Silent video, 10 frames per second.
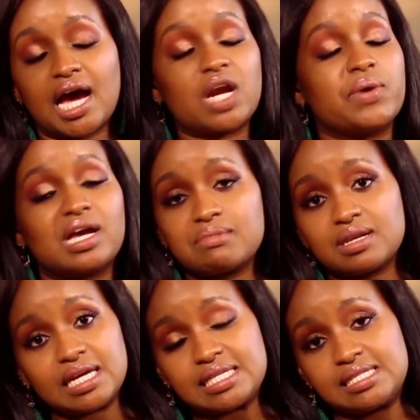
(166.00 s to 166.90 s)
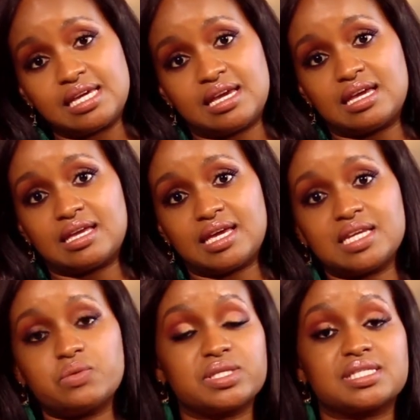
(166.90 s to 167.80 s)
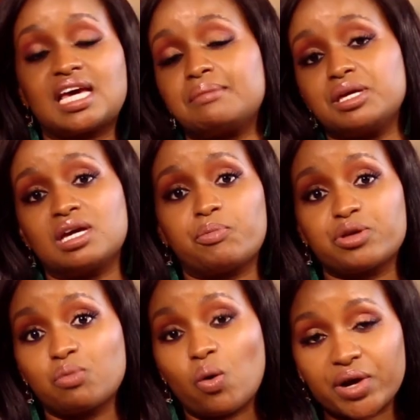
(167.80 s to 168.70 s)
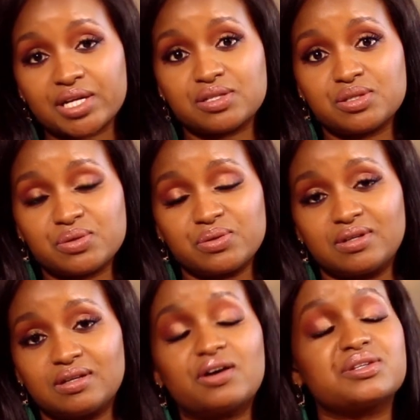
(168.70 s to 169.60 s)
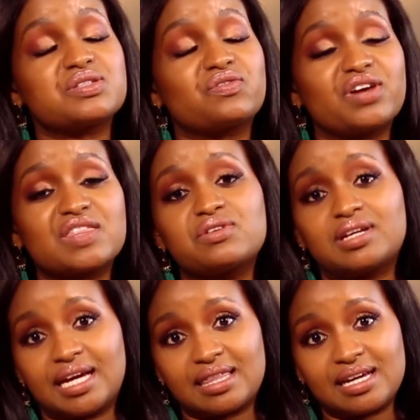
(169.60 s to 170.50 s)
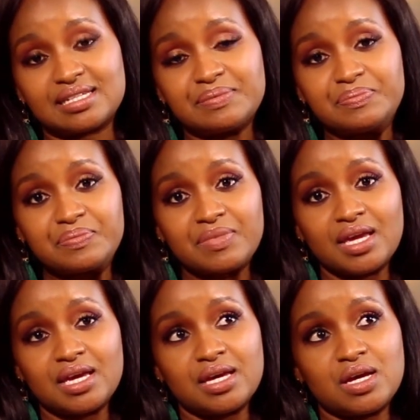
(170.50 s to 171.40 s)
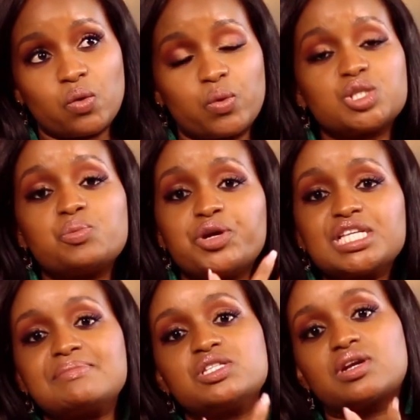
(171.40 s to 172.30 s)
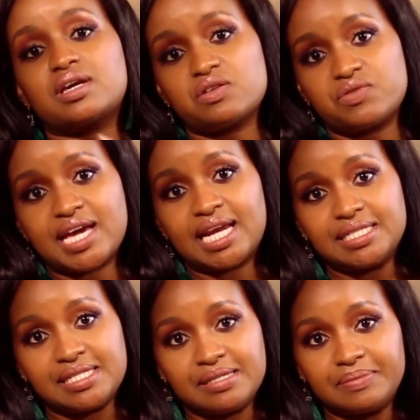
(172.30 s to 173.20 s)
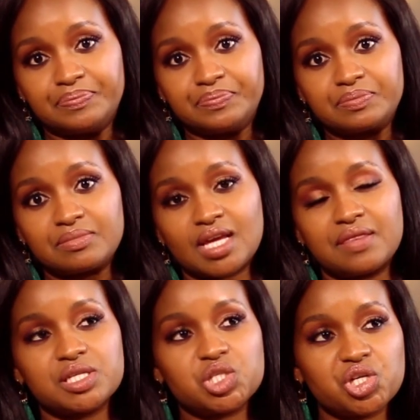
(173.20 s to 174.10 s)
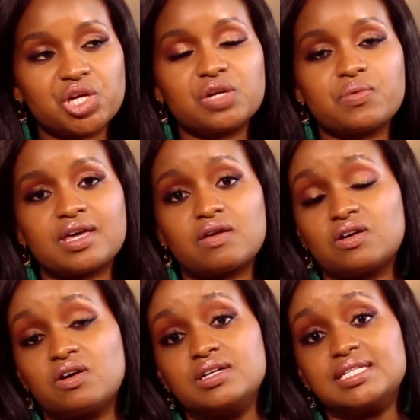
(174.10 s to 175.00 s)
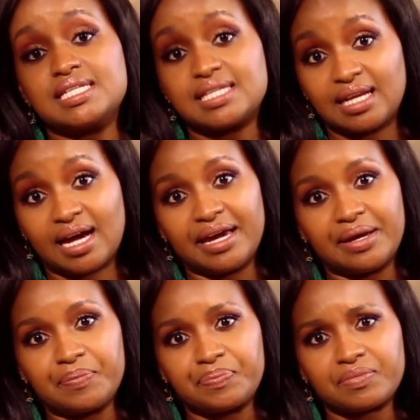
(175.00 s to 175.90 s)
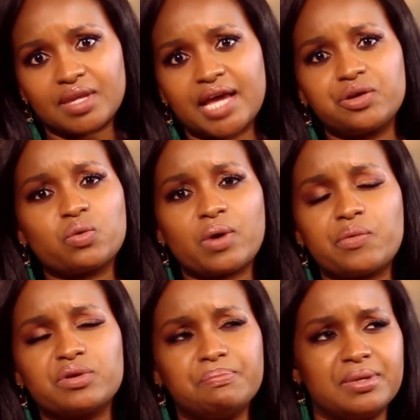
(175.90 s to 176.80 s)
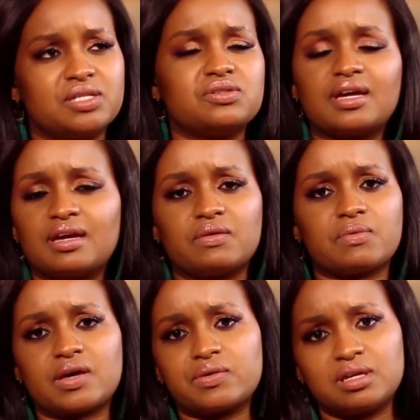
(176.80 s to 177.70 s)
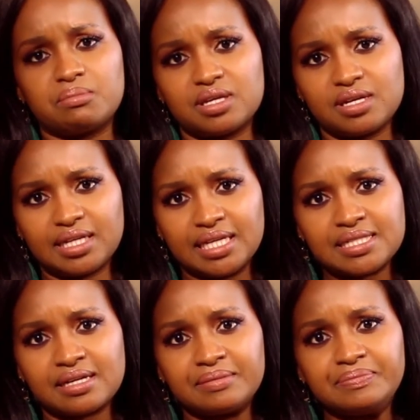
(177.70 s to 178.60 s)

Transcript: I'd wake up the next day and he would sign me up with more work to do. God is faithful like that. Which brings me to another reality. This journey without God is a lie. I don't know where I would be today without him a year later.